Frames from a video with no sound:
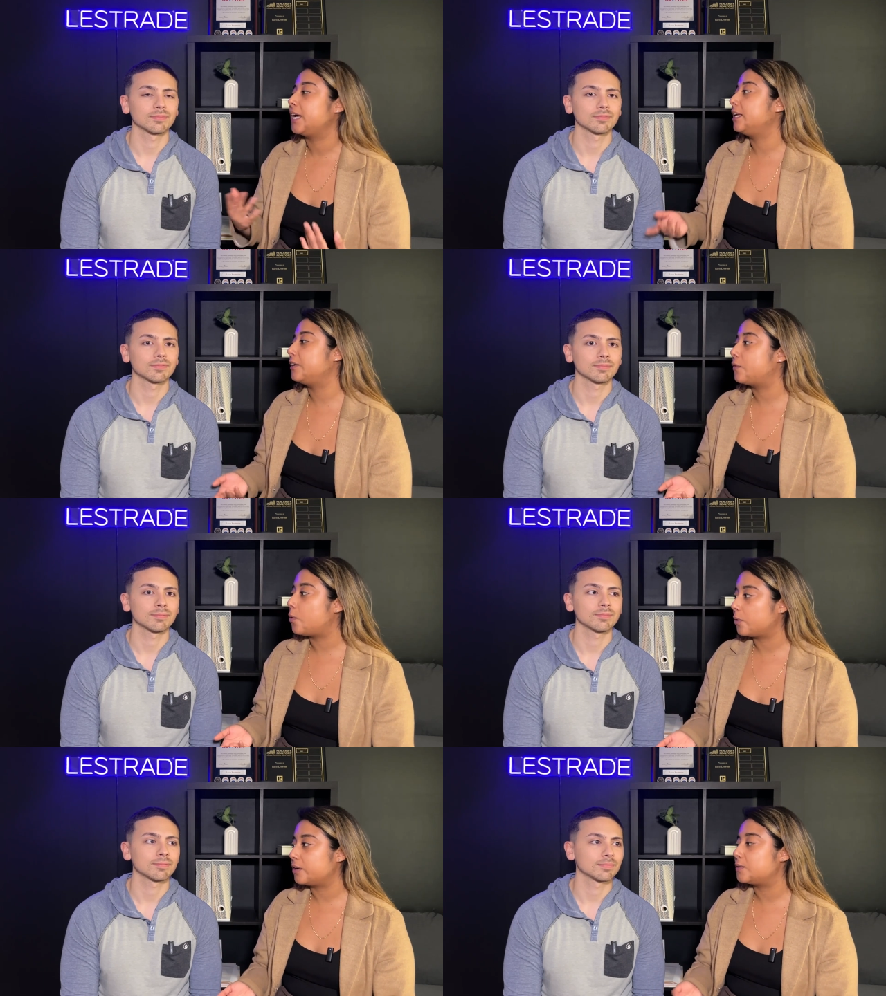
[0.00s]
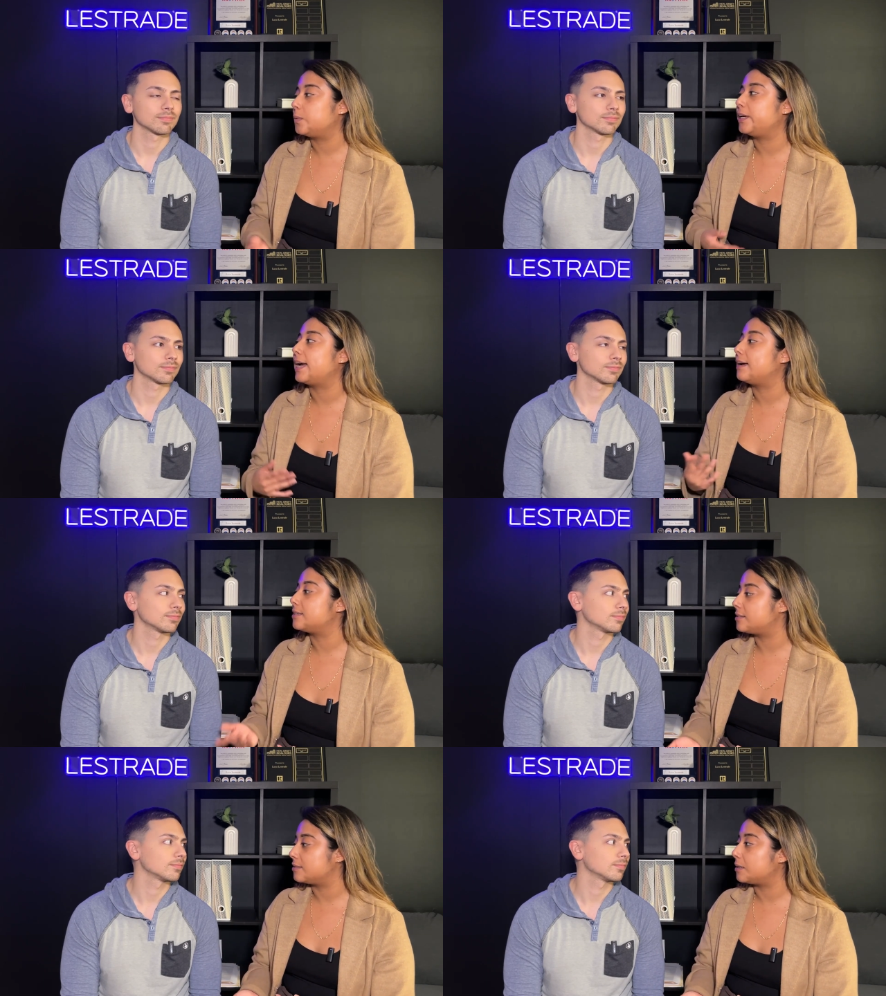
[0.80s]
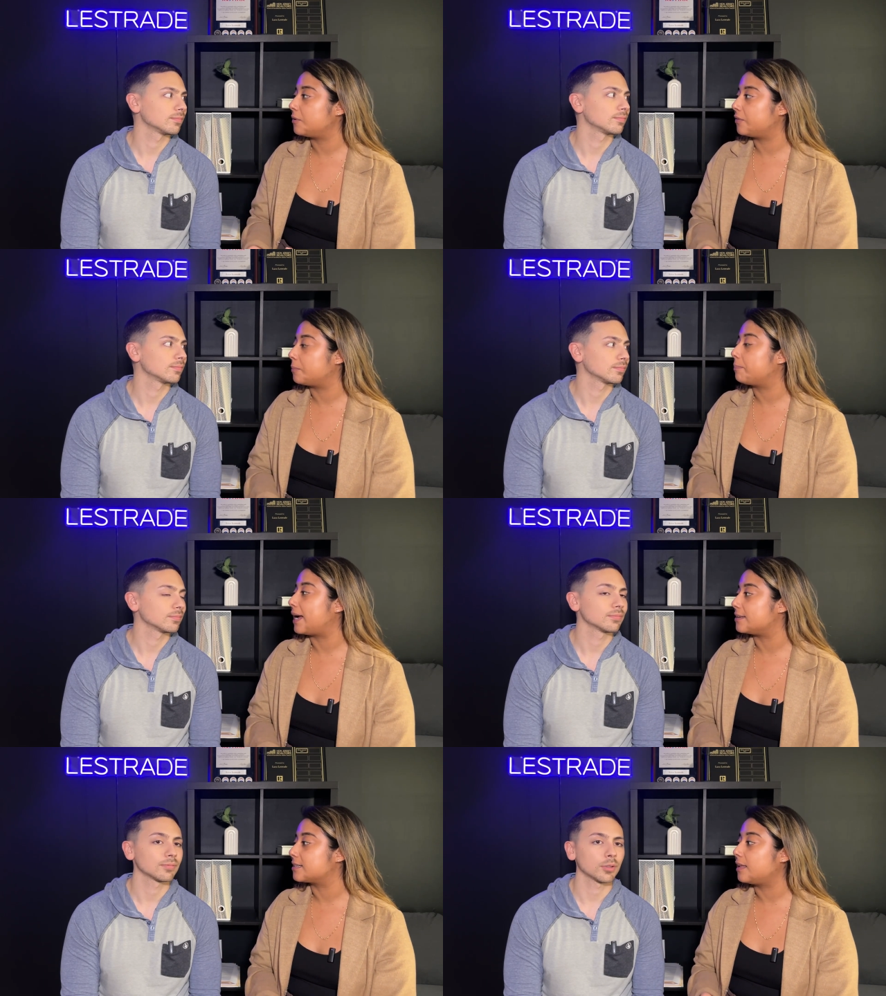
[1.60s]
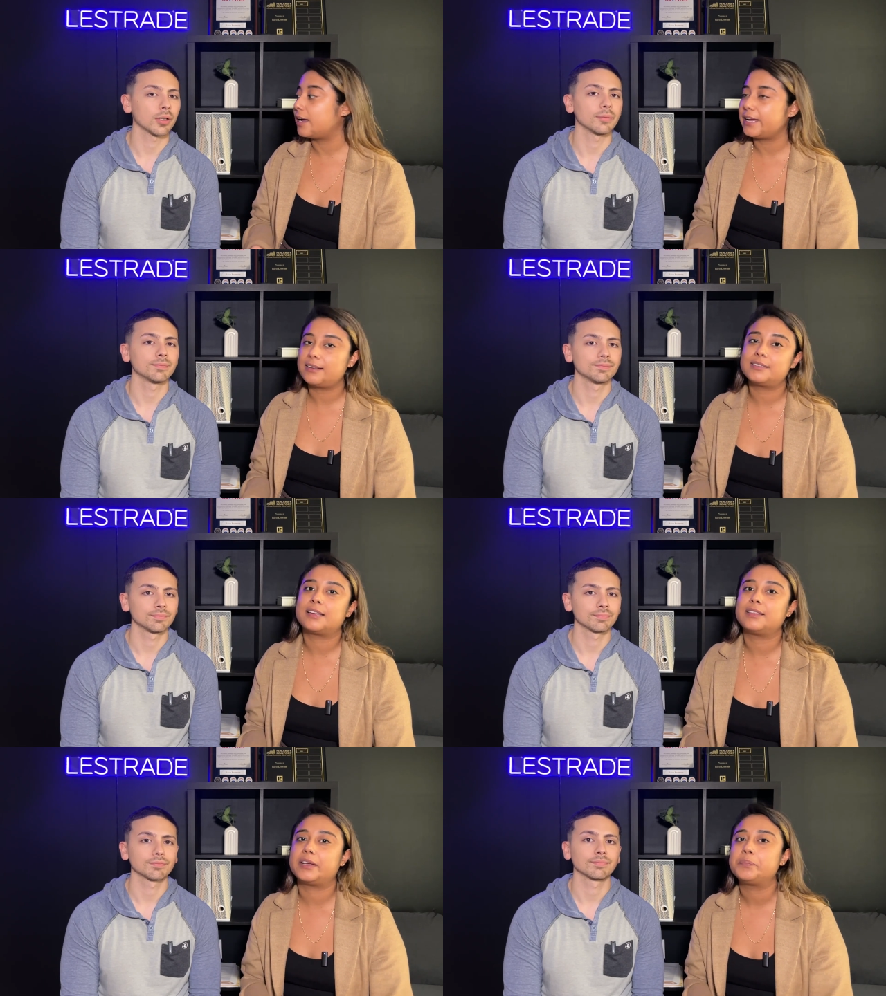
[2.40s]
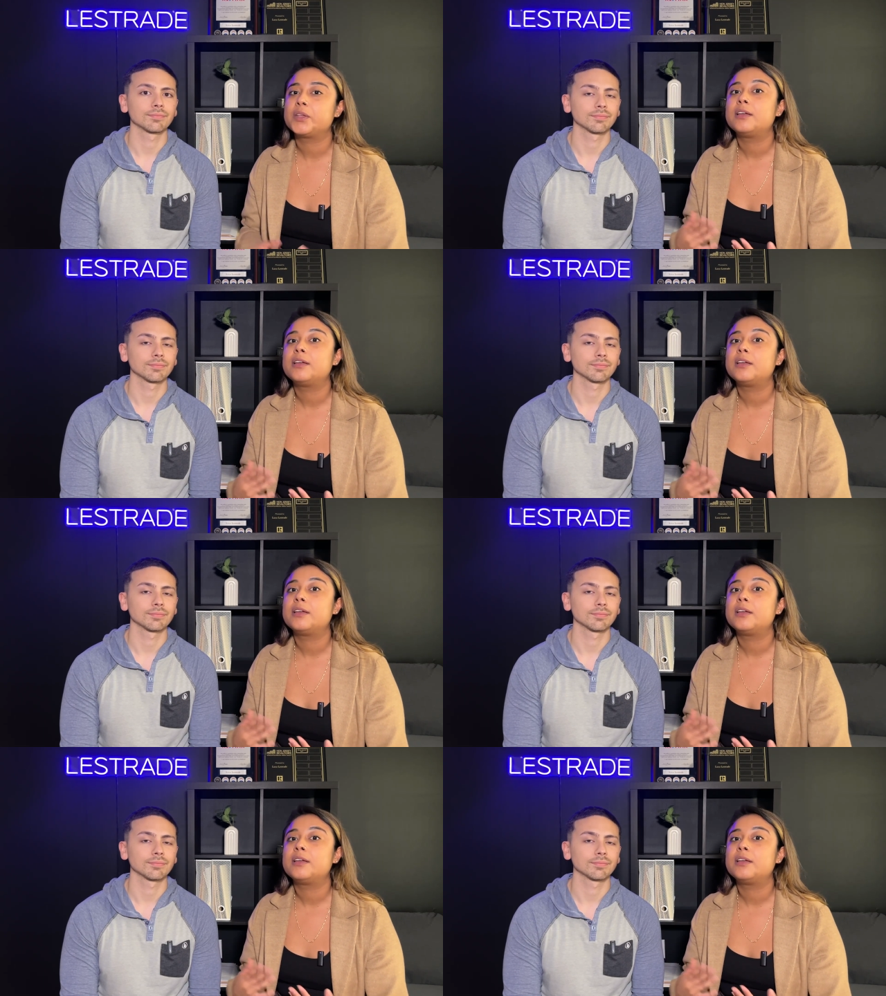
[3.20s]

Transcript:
Speaker 1: And then of course, we asked some of our past clients right. and then